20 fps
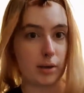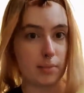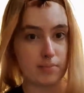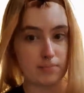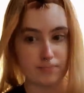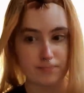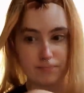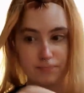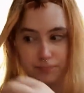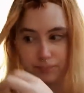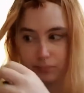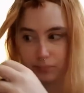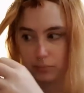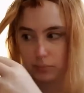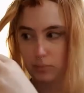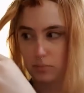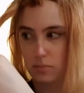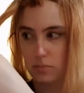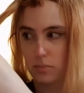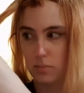
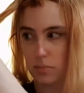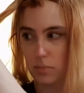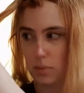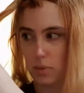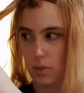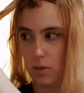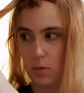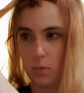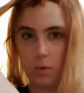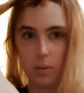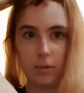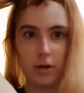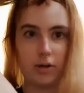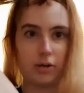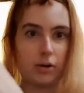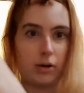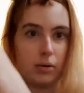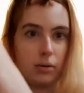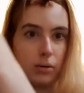What I'm going to